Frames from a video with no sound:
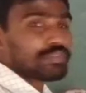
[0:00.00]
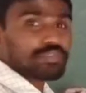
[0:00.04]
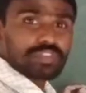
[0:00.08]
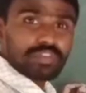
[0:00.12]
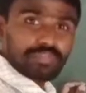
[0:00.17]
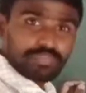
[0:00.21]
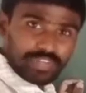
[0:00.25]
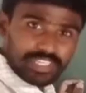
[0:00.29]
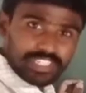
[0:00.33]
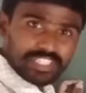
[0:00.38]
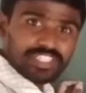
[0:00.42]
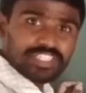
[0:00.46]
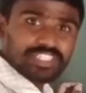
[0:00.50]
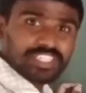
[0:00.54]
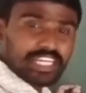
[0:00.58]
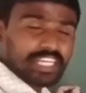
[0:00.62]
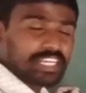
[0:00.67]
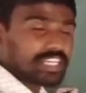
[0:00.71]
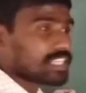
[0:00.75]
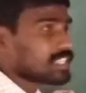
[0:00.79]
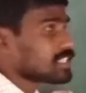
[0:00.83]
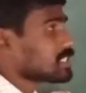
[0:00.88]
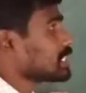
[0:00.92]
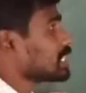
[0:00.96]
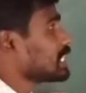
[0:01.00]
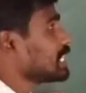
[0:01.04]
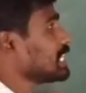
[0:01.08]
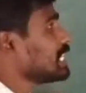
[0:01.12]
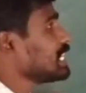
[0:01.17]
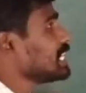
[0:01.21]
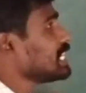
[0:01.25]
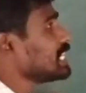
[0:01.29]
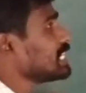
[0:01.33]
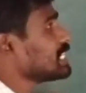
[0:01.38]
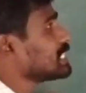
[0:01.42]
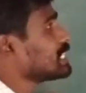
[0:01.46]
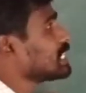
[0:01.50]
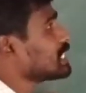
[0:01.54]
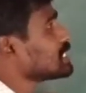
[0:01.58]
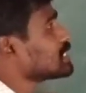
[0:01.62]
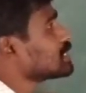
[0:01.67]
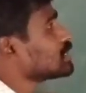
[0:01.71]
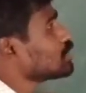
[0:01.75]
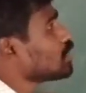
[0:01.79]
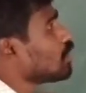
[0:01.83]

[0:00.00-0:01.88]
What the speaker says: The first sentence, he does